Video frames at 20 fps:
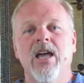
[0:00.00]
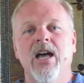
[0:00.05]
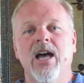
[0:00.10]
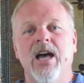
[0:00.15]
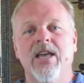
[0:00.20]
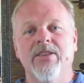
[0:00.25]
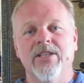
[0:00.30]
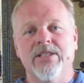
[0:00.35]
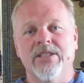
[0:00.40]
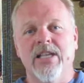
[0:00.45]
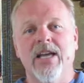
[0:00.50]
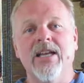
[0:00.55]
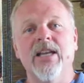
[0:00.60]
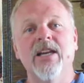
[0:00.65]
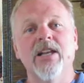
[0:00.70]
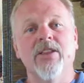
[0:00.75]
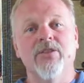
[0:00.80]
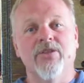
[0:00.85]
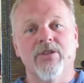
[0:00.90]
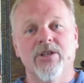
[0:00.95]
The
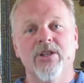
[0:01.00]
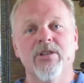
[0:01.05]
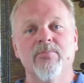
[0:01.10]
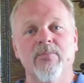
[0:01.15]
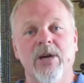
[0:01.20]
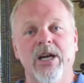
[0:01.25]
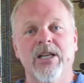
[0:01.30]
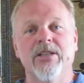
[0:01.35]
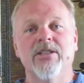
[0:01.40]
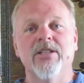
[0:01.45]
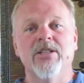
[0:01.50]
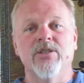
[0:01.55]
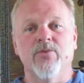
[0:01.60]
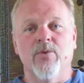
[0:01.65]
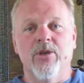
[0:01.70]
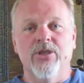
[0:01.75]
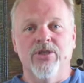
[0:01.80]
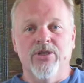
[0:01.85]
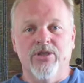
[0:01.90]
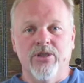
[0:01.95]
second and third month is
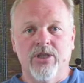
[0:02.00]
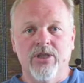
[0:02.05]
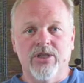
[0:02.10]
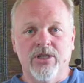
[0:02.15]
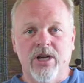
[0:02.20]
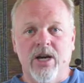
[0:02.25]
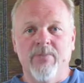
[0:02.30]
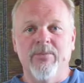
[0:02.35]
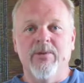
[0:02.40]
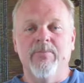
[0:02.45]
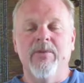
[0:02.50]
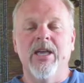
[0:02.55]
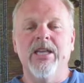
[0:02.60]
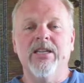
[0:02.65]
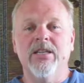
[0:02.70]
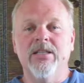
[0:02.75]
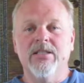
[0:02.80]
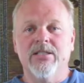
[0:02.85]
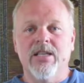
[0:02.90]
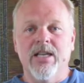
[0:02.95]
when you should start
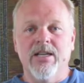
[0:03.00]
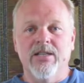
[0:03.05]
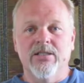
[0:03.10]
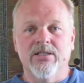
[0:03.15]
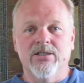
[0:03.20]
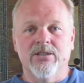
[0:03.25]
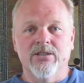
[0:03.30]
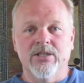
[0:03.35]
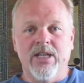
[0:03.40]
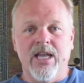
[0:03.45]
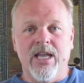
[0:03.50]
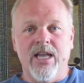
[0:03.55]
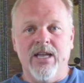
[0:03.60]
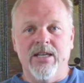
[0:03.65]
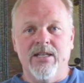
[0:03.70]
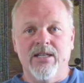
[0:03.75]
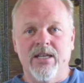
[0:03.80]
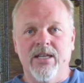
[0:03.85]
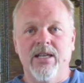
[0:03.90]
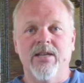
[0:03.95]
making sales
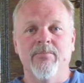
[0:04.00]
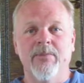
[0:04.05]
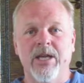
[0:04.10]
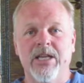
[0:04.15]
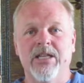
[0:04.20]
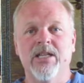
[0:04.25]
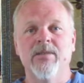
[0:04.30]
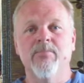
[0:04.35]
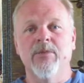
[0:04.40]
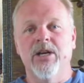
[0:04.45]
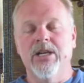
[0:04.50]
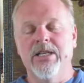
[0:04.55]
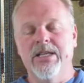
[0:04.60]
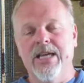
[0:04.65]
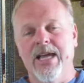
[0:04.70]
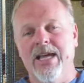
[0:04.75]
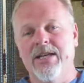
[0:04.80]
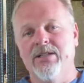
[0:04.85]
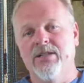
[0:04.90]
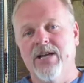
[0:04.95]
and making money,
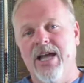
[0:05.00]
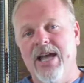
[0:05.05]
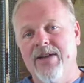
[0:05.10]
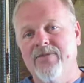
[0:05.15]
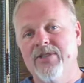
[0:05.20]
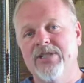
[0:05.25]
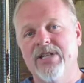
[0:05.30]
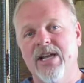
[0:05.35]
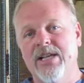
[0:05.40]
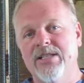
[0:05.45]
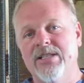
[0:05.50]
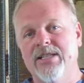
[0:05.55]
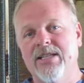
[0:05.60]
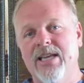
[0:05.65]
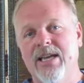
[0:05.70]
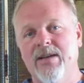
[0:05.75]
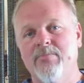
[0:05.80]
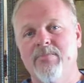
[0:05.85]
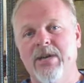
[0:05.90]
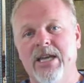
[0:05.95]
and your advertising
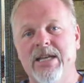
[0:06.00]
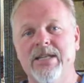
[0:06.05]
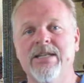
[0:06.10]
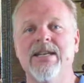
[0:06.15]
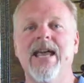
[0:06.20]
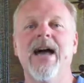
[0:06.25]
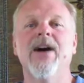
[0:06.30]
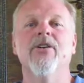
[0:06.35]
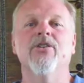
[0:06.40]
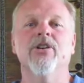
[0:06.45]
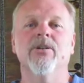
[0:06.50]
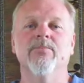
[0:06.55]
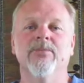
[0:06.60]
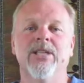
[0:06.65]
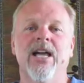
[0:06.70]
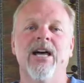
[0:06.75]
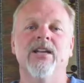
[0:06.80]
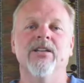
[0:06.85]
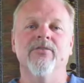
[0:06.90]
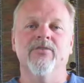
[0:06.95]
campaign now comes
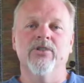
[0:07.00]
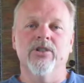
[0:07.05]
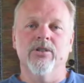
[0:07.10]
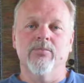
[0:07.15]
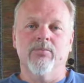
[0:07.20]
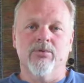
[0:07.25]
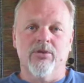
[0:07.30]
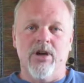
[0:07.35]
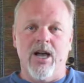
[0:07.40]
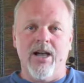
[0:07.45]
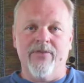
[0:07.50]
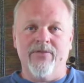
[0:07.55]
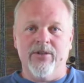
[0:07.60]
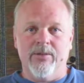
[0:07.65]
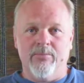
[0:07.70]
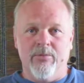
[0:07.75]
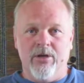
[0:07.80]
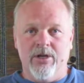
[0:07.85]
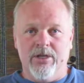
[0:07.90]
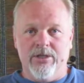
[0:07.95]
out of your
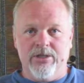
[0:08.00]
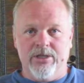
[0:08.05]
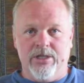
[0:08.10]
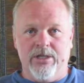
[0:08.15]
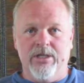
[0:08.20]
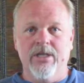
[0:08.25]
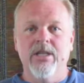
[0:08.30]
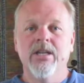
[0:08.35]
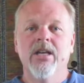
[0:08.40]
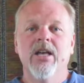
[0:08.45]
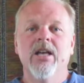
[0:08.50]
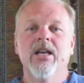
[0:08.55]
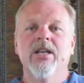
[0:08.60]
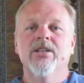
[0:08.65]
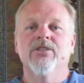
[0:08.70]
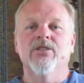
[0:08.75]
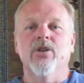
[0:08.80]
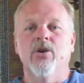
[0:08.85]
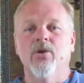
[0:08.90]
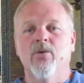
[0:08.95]
profit margin.
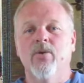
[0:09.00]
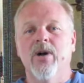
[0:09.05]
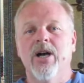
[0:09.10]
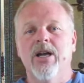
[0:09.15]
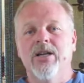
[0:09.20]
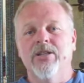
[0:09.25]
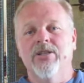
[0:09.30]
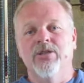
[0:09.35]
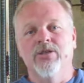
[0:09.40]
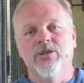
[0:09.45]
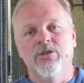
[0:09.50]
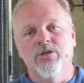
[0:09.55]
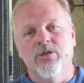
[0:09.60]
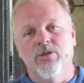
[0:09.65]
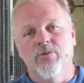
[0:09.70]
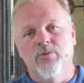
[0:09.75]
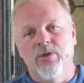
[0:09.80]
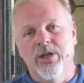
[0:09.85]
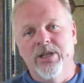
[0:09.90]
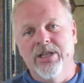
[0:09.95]
So
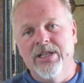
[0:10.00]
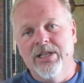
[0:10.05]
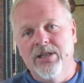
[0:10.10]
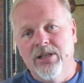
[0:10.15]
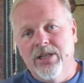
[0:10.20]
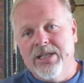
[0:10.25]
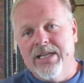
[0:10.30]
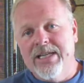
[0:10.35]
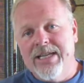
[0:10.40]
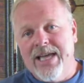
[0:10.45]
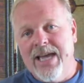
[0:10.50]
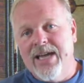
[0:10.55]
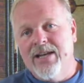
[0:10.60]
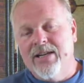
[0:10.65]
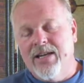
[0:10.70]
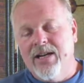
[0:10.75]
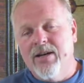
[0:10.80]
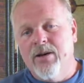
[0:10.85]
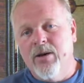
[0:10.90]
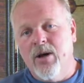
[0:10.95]
you're really looking at
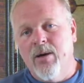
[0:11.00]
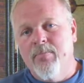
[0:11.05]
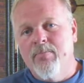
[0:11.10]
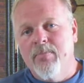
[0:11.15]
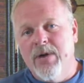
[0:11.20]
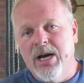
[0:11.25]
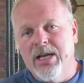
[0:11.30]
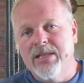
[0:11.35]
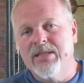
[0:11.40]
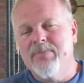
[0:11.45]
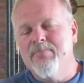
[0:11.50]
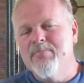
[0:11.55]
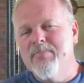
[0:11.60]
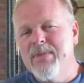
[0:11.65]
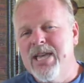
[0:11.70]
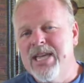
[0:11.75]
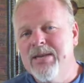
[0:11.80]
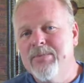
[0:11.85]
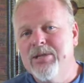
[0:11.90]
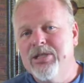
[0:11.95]
a month,
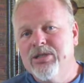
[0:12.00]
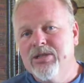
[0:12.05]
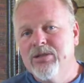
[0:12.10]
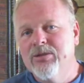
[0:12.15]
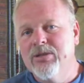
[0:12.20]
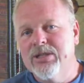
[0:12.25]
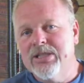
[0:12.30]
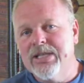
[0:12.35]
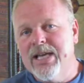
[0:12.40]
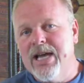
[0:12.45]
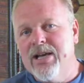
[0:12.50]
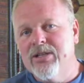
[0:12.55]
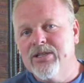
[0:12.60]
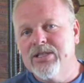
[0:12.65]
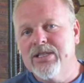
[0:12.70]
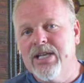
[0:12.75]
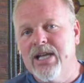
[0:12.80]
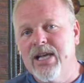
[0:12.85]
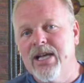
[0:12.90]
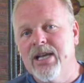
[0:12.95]
maybe 2 at the
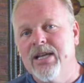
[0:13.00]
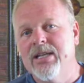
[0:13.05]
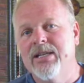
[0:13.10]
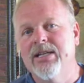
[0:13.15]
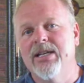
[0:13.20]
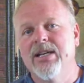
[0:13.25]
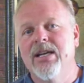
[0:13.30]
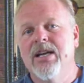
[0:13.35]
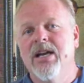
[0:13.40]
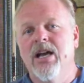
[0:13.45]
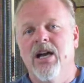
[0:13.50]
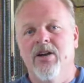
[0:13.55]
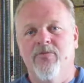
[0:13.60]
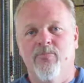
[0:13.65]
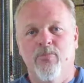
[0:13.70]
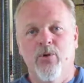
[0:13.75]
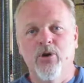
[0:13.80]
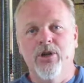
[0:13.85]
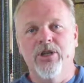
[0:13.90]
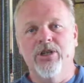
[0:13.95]
outside,
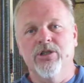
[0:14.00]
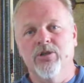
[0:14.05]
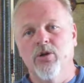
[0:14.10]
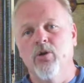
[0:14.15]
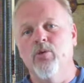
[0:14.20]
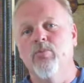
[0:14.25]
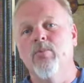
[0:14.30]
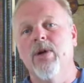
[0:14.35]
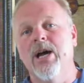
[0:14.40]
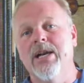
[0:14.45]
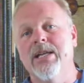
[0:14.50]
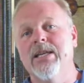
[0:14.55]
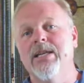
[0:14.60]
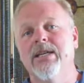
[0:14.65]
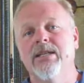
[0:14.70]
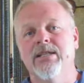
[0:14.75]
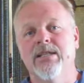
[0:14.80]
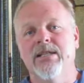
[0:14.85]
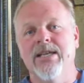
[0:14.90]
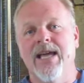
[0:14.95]
of putting your own money
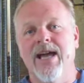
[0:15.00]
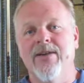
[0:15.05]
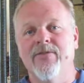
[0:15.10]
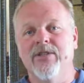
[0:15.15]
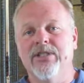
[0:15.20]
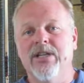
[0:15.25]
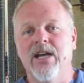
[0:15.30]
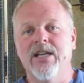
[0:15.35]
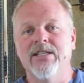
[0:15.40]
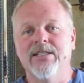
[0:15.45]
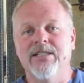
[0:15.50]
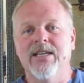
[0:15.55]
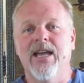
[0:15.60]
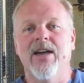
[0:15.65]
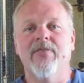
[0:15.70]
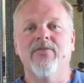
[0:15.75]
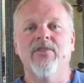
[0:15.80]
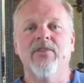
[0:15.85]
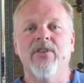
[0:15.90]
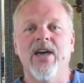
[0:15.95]
into the advertising.
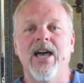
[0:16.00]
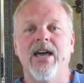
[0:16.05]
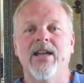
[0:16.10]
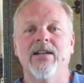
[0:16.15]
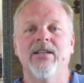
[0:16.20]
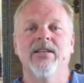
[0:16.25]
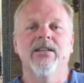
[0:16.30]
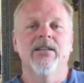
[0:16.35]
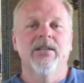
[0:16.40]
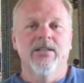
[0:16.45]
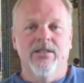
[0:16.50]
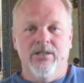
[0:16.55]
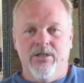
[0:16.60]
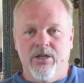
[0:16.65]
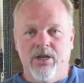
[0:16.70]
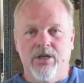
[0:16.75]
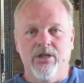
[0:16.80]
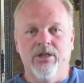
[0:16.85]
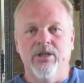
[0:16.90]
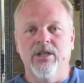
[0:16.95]
After that,
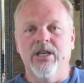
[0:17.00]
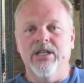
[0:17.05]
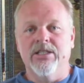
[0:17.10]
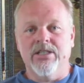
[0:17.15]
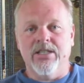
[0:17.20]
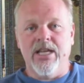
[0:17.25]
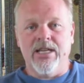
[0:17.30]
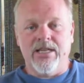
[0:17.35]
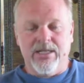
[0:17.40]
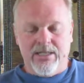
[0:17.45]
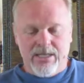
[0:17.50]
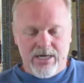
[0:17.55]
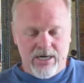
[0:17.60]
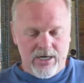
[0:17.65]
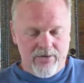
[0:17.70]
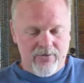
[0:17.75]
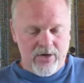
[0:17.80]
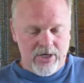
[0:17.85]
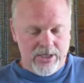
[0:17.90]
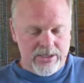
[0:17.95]
it's taken
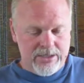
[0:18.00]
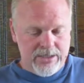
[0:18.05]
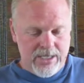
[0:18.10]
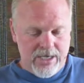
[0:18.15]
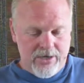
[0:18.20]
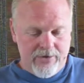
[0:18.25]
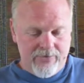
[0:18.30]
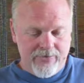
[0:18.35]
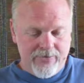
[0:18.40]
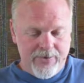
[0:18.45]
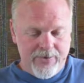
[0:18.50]
care of on itself.